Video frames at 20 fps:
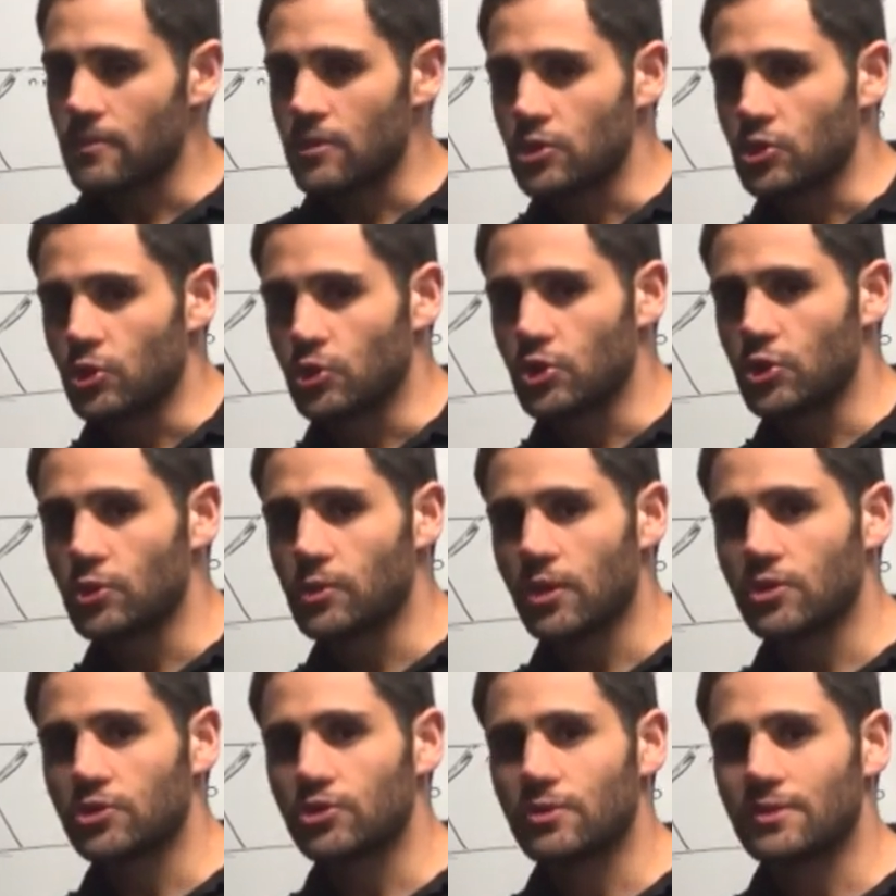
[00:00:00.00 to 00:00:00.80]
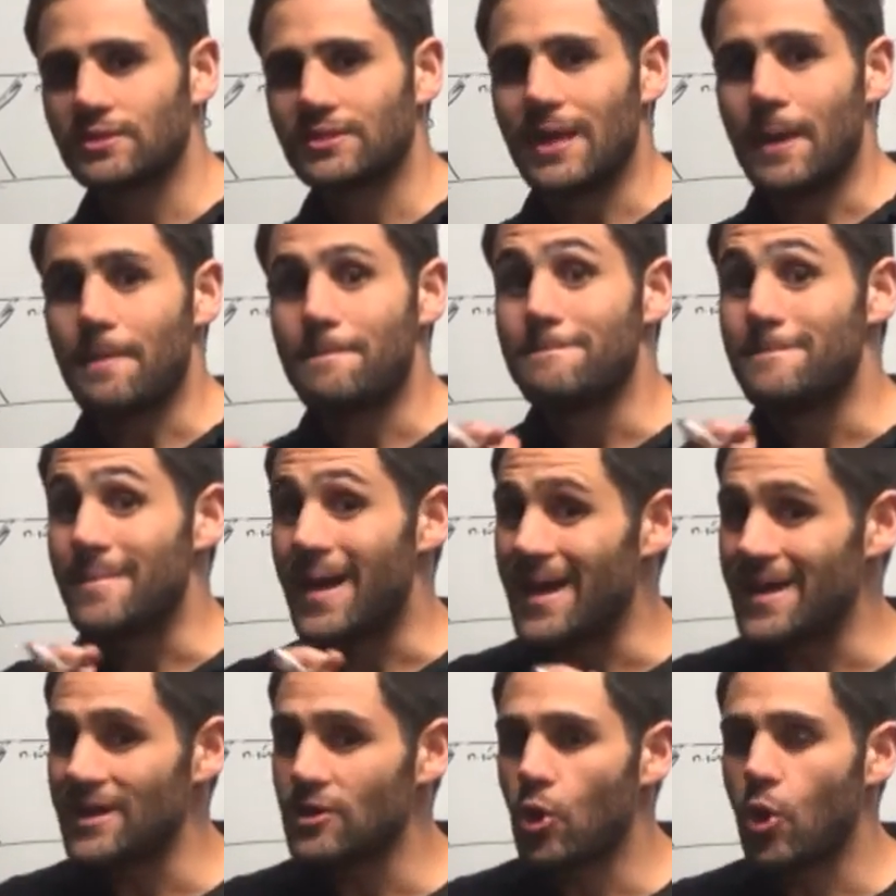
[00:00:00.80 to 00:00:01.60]
your neurological exam
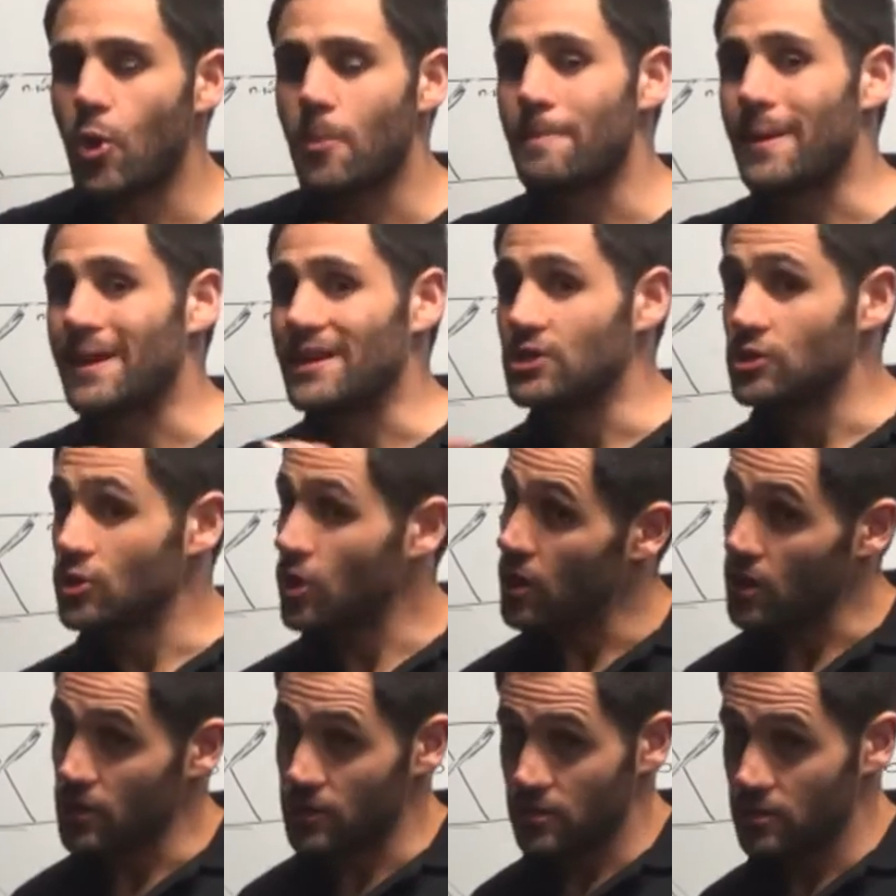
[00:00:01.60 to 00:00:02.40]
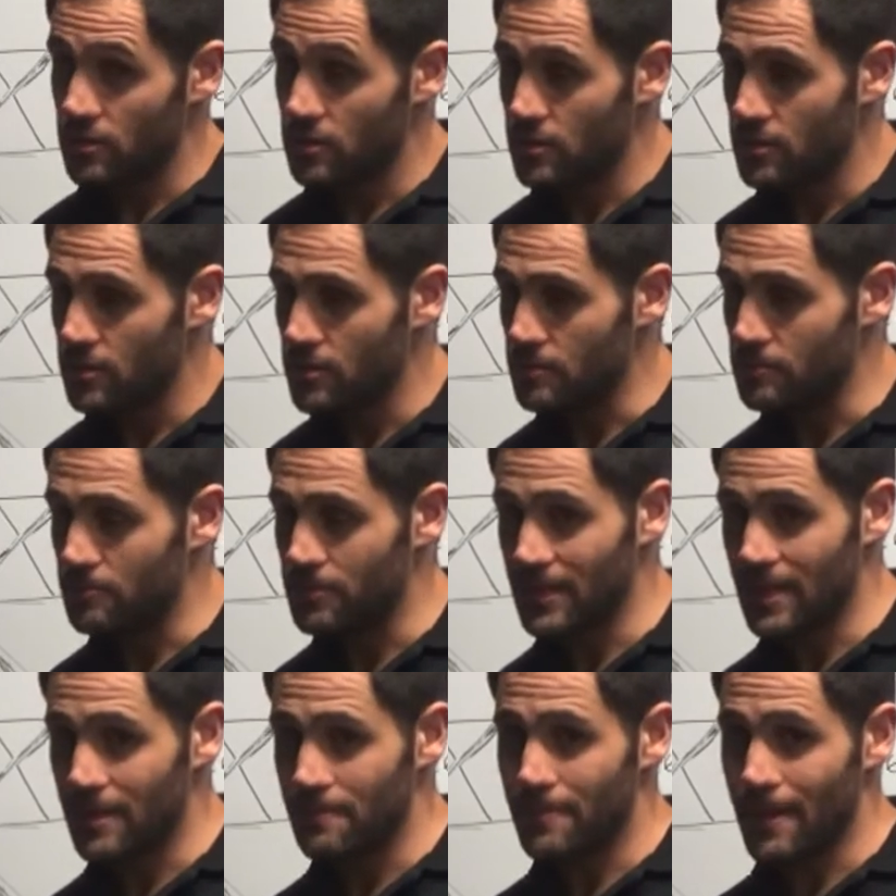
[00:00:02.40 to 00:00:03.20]
may or may not
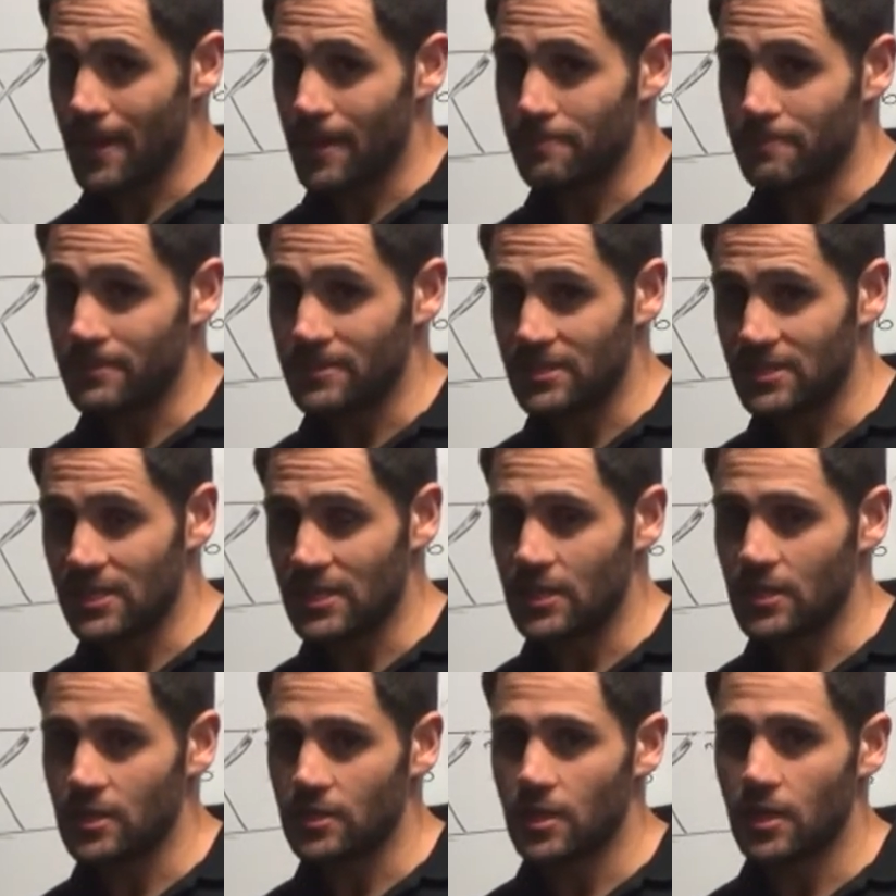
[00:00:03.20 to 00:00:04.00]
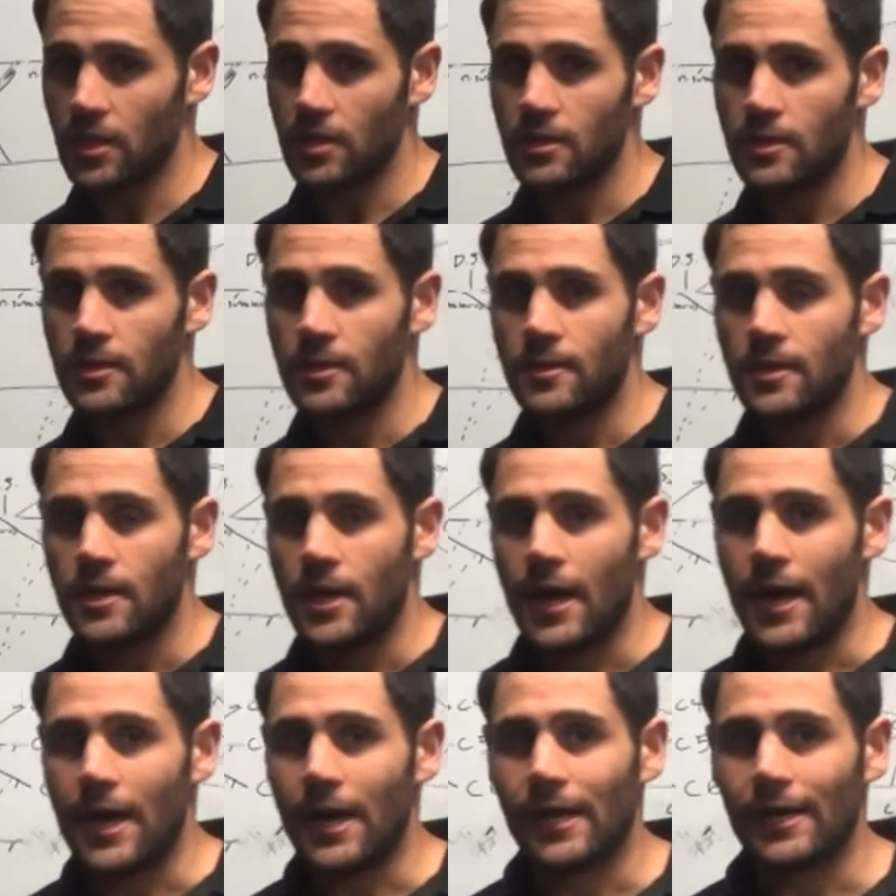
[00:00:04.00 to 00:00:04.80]
bring about particular
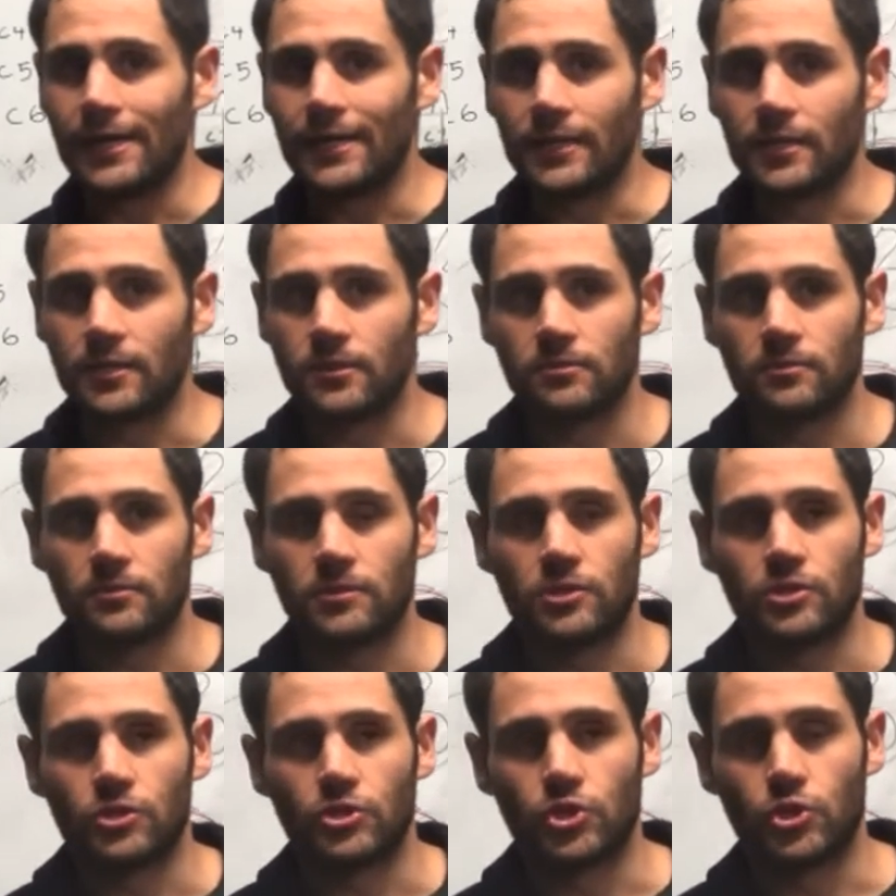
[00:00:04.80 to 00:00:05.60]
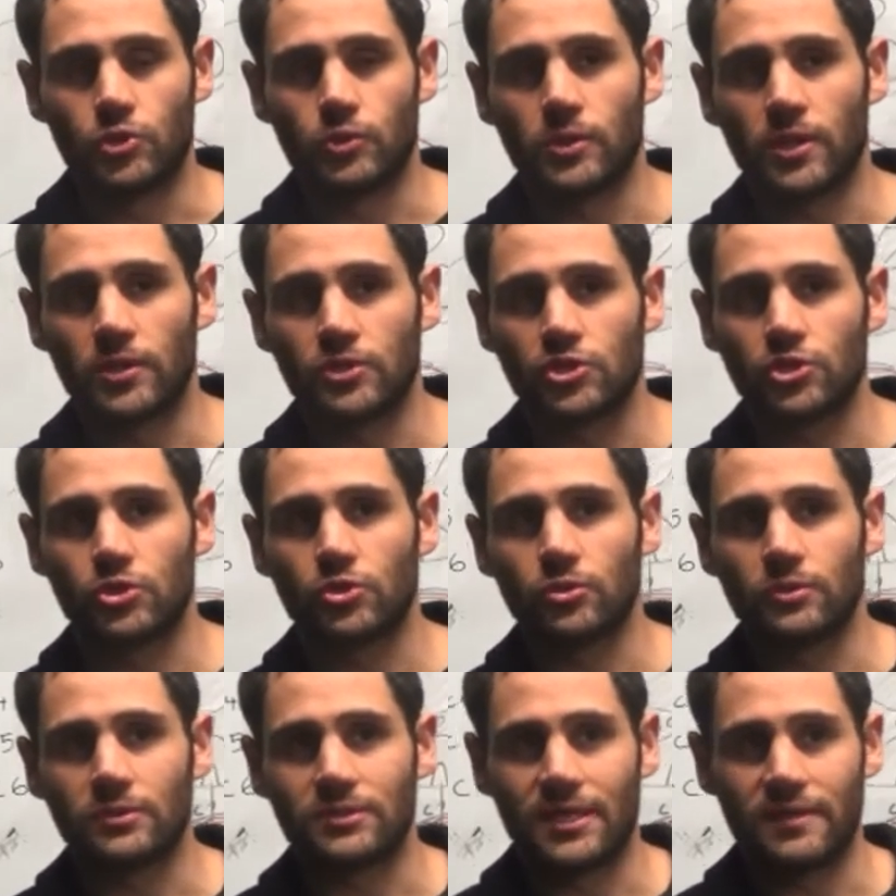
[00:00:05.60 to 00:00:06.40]

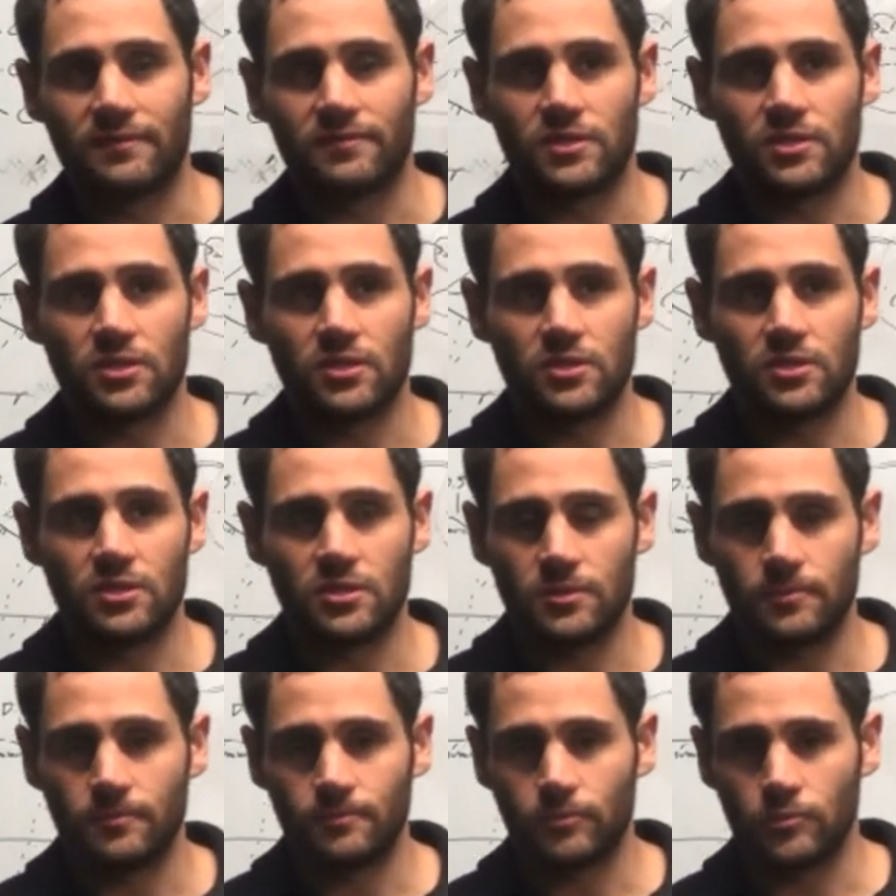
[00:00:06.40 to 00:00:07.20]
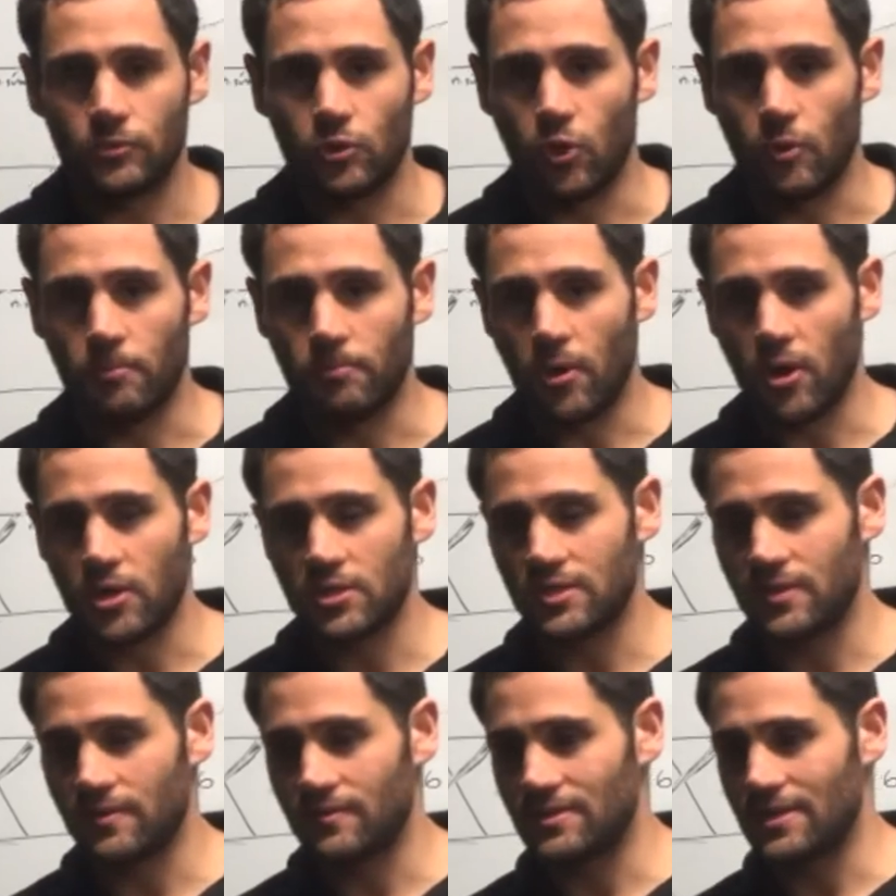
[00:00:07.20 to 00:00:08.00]
neurological deficits or
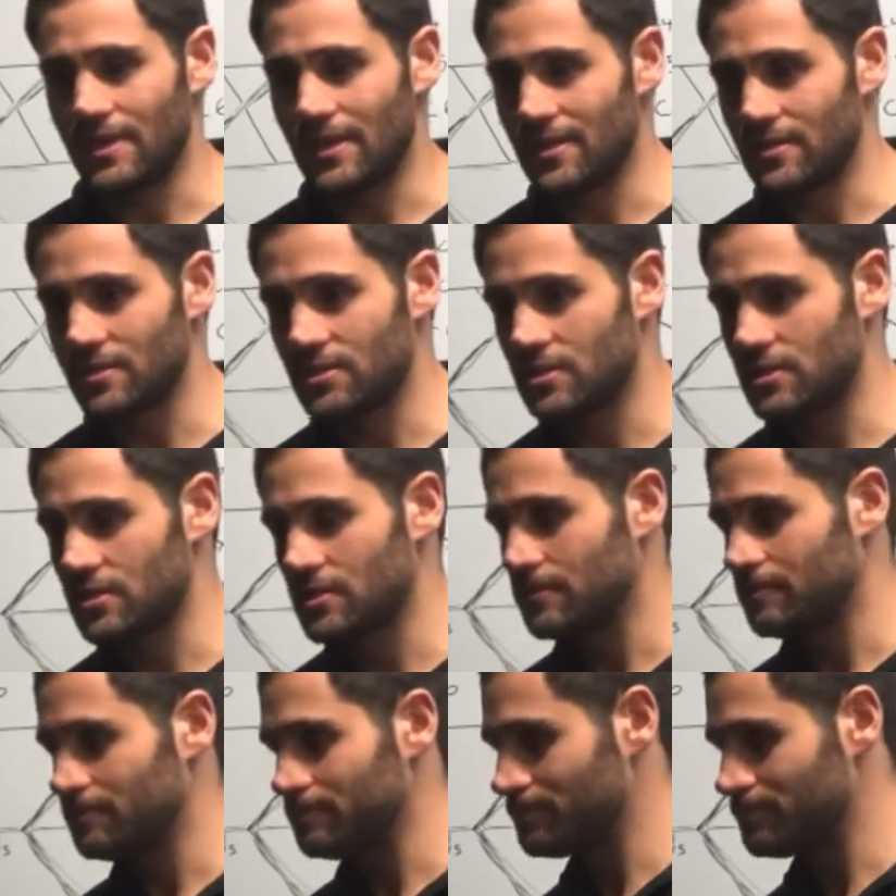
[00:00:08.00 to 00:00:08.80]
positive tests